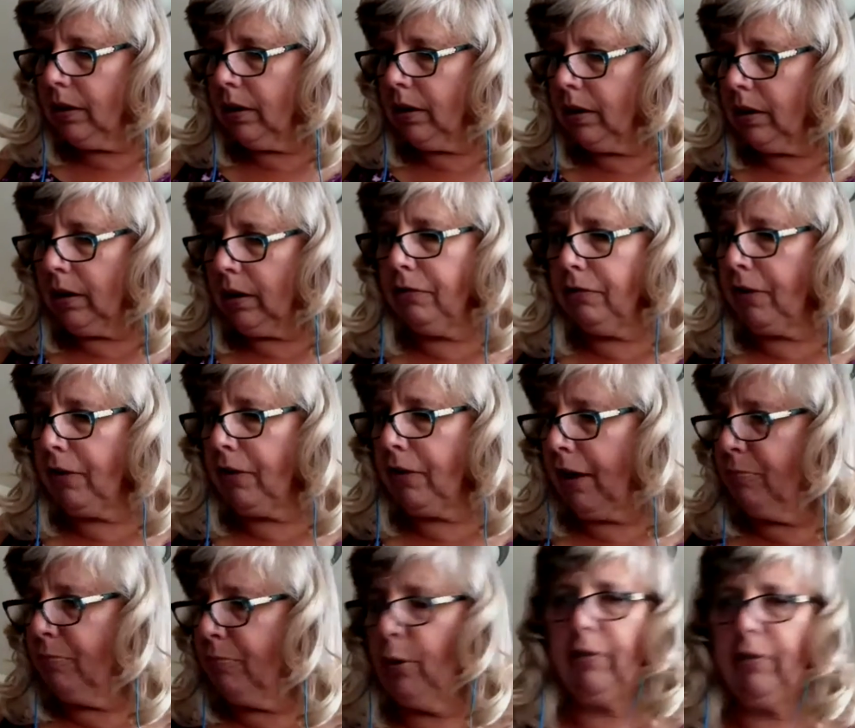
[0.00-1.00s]

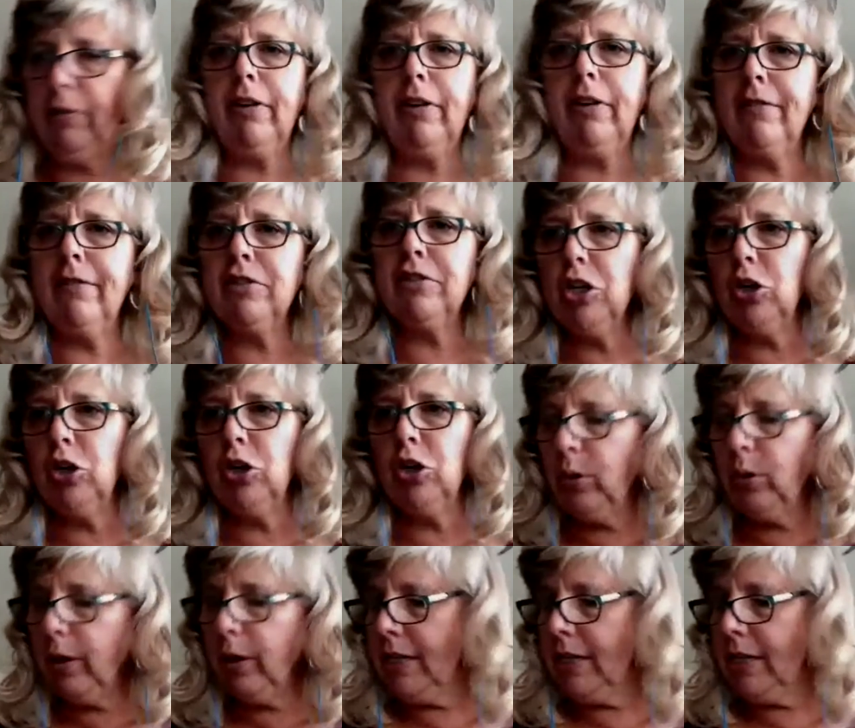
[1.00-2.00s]

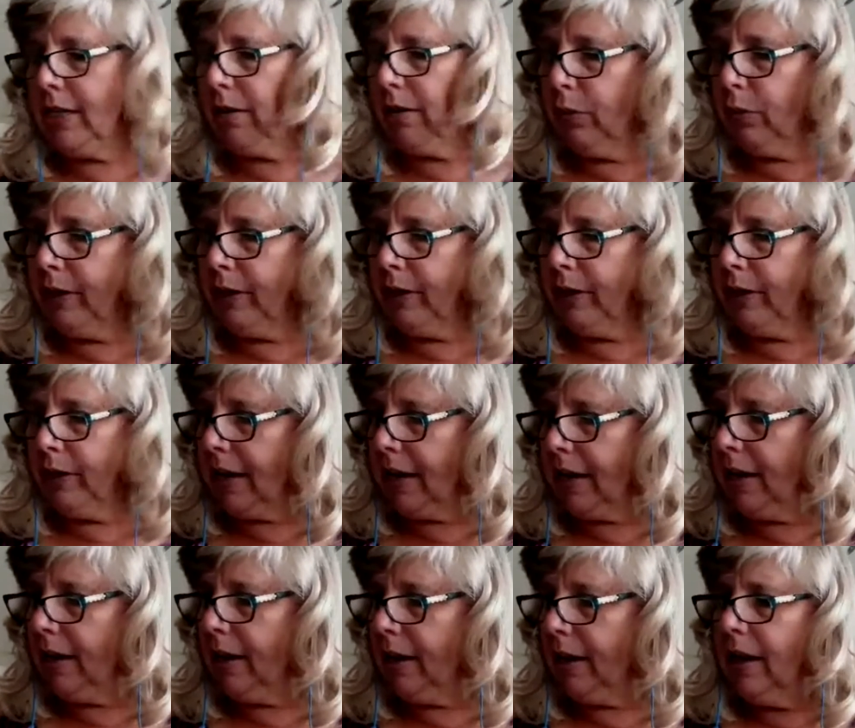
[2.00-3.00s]
5.52 on a 10-point
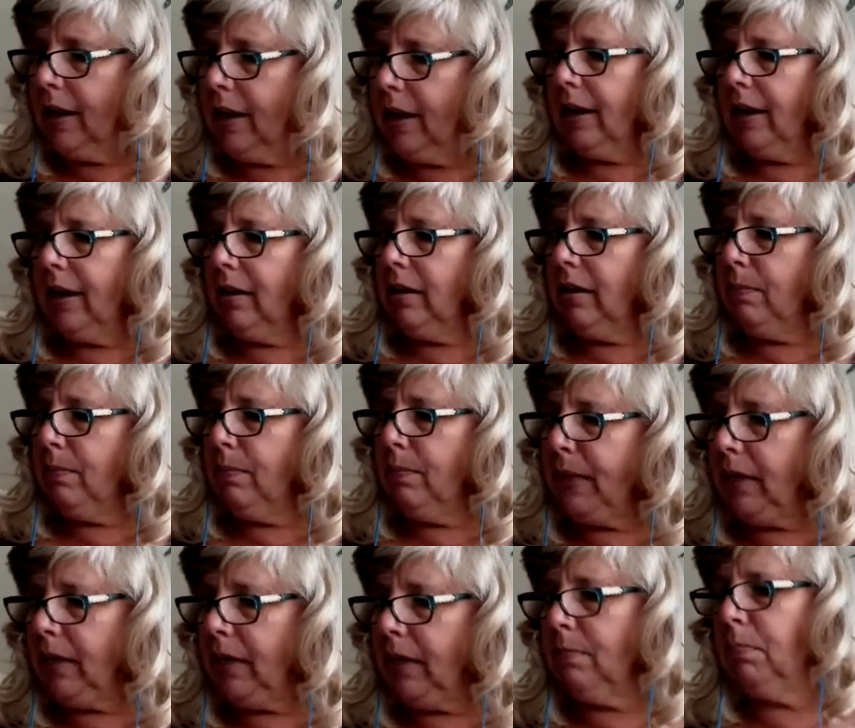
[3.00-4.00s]
scale, and the
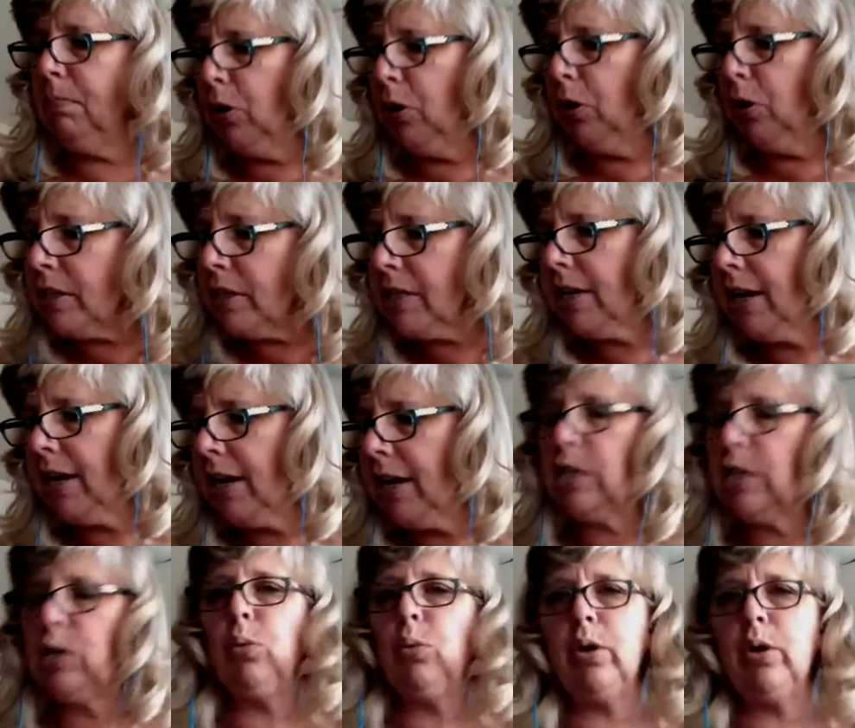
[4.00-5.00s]
mean
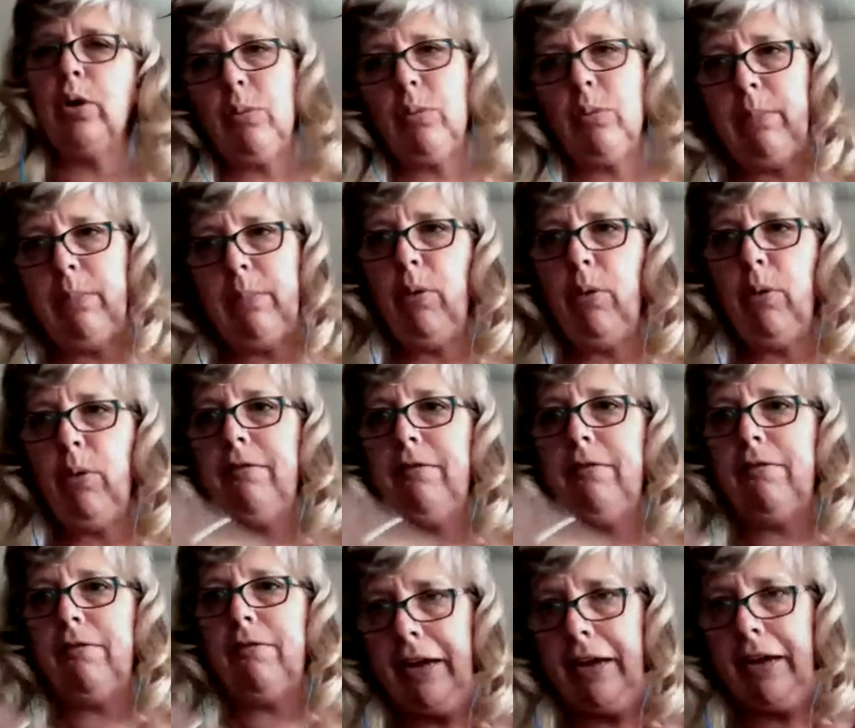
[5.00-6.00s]
post-test was
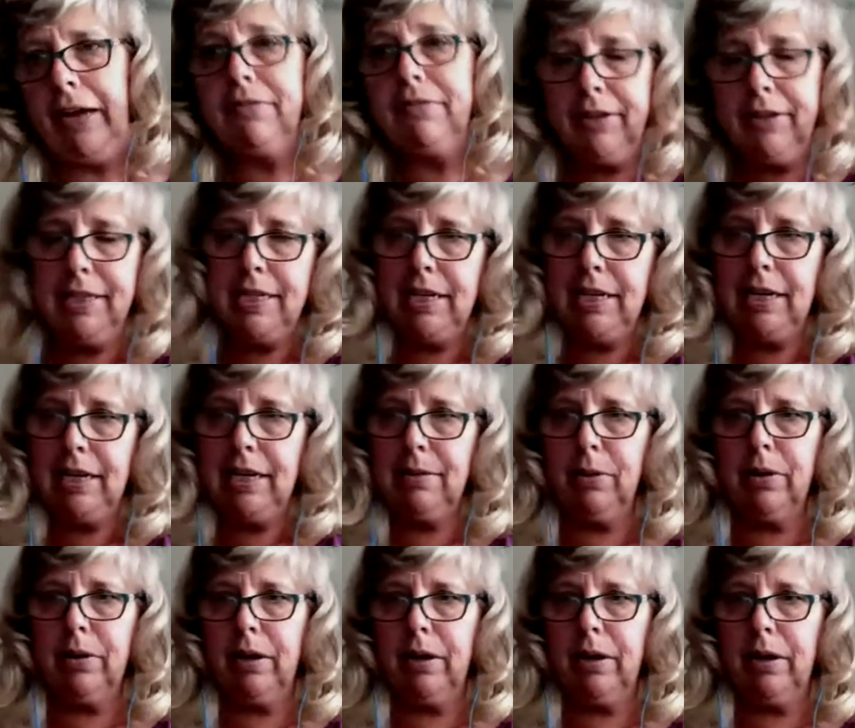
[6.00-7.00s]
1.5 on the
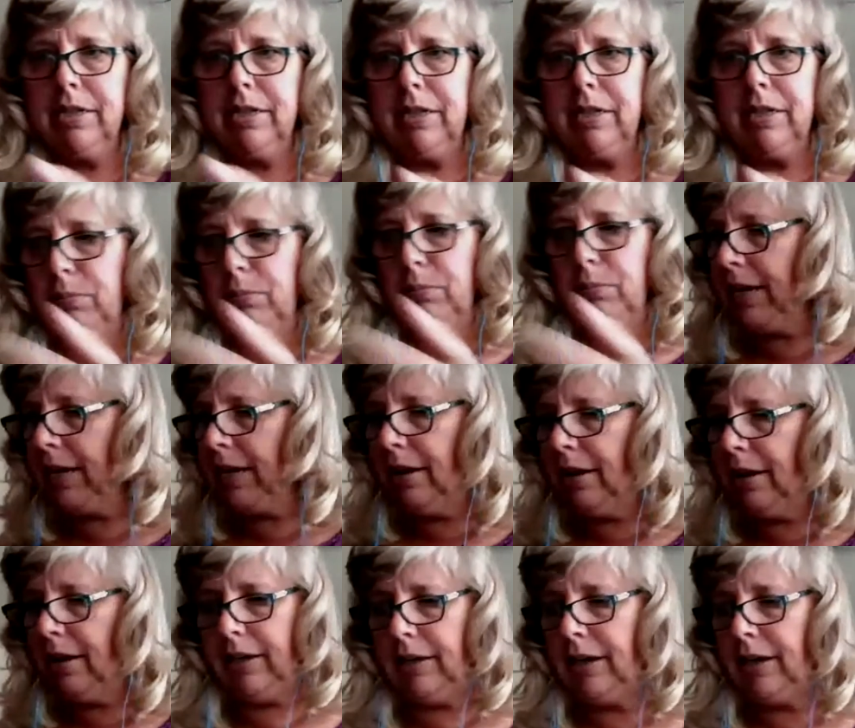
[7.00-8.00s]
10-point
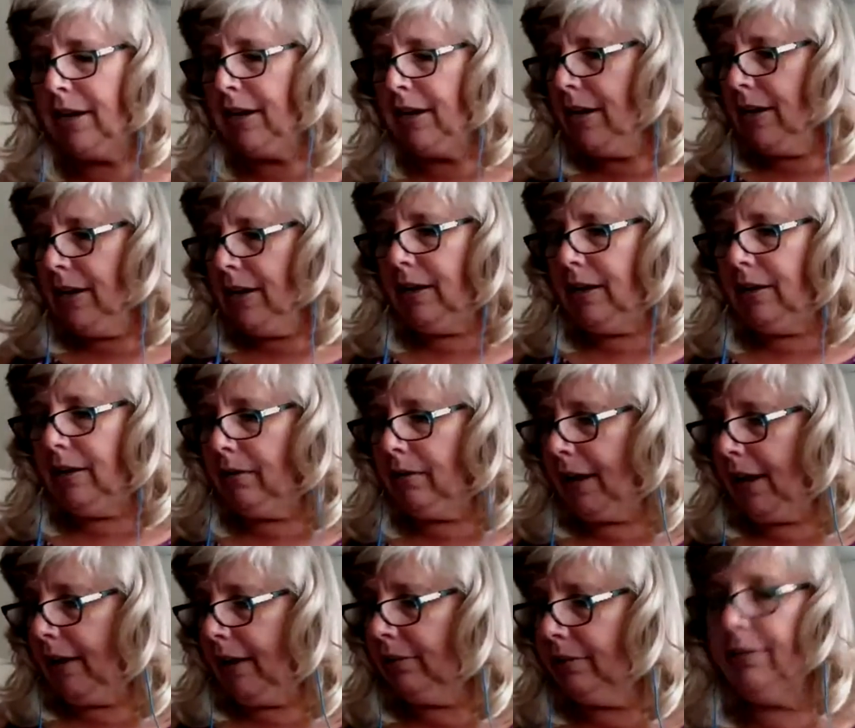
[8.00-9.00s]
scale. And
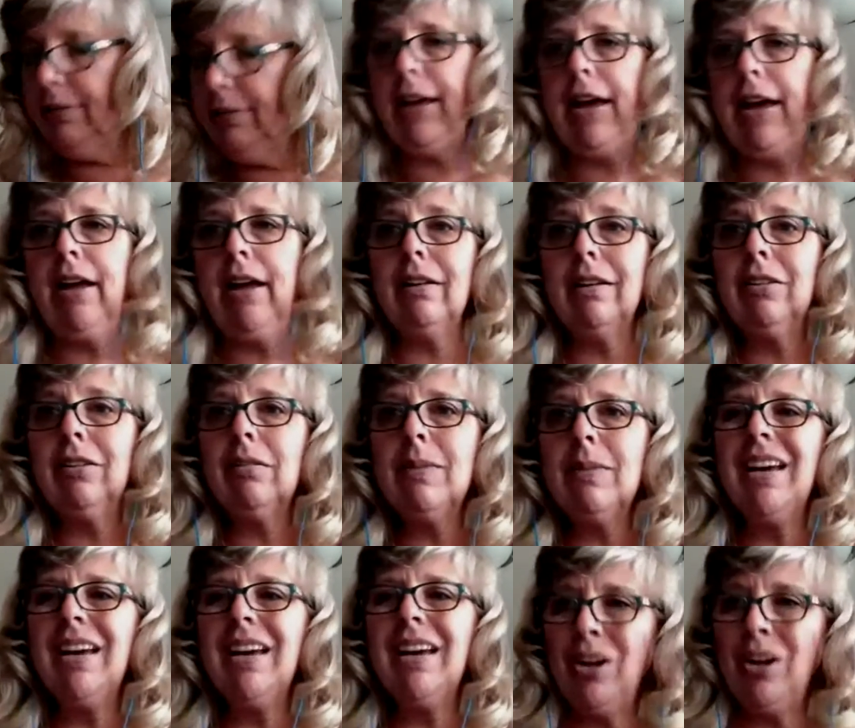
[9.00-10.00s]
that to
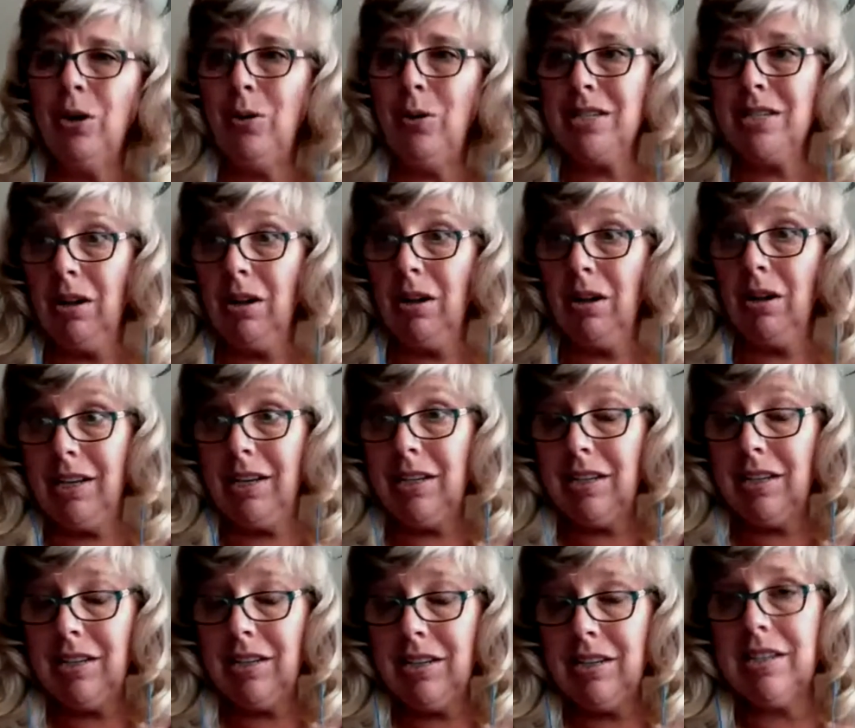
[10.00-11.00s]
me, I know it's all
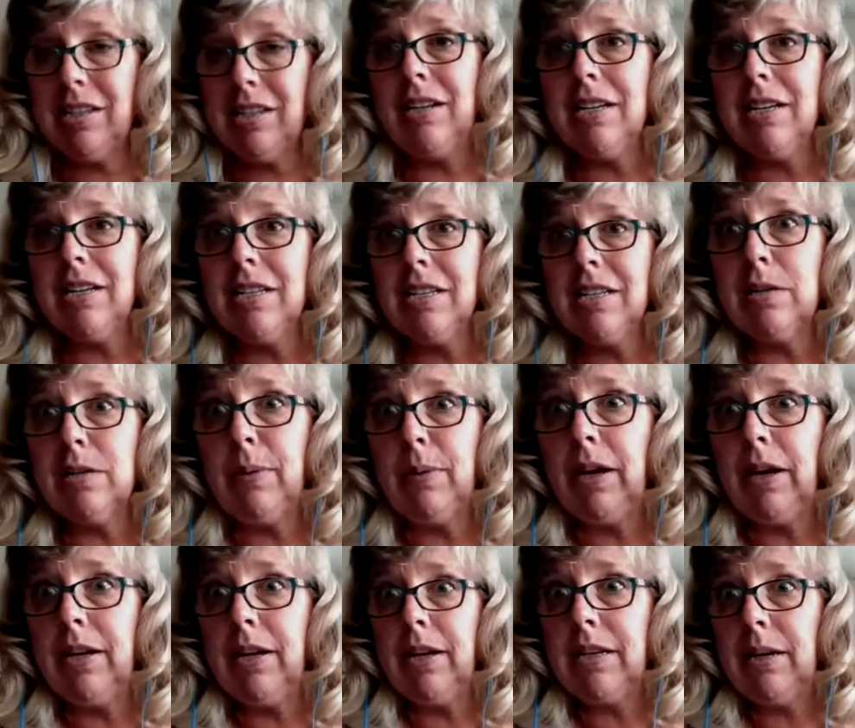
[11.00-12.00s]
in statistics,
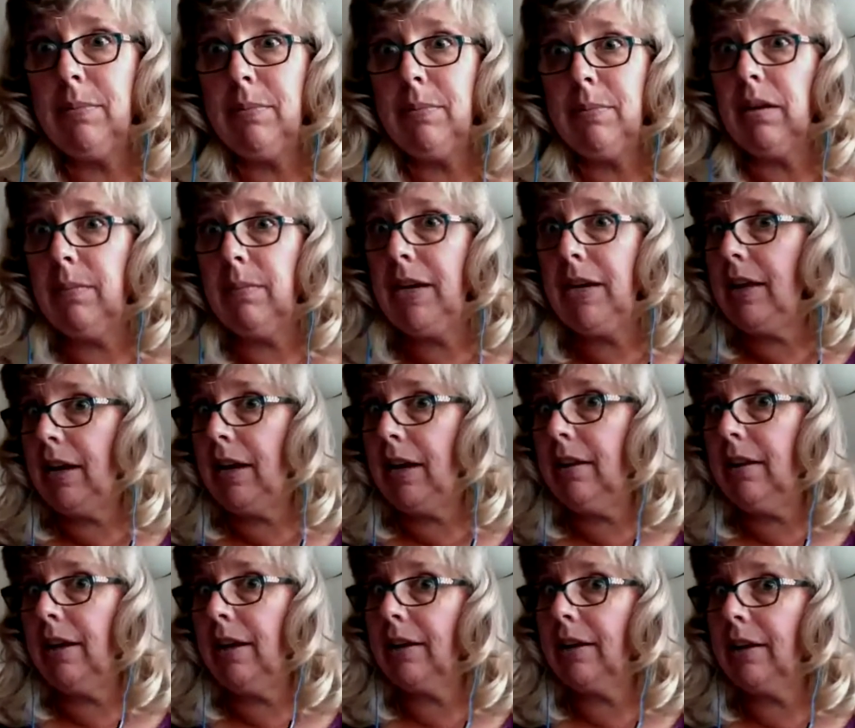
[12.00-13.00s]
but it seems to me
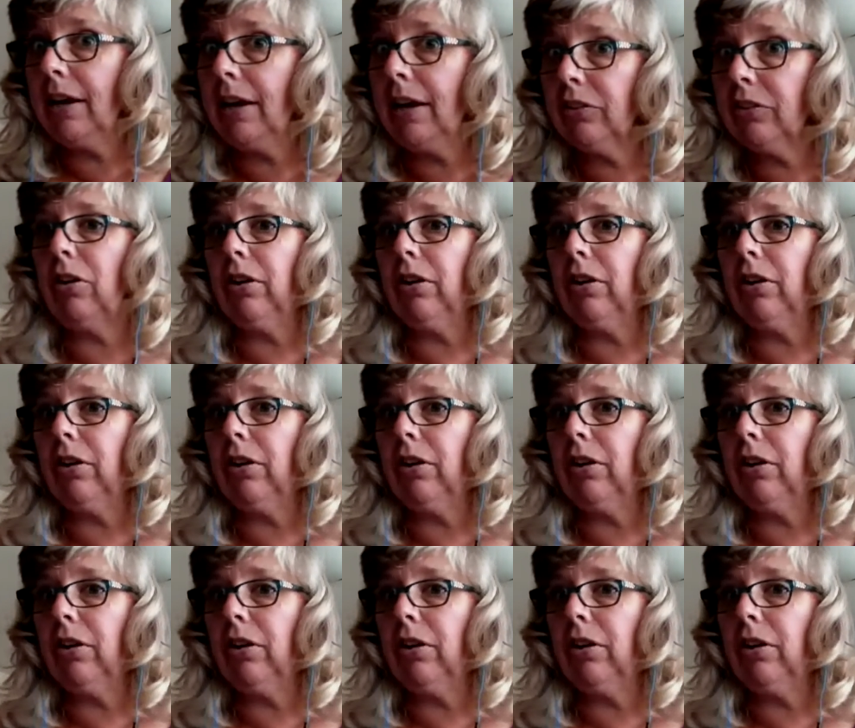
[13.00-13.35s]
that that has to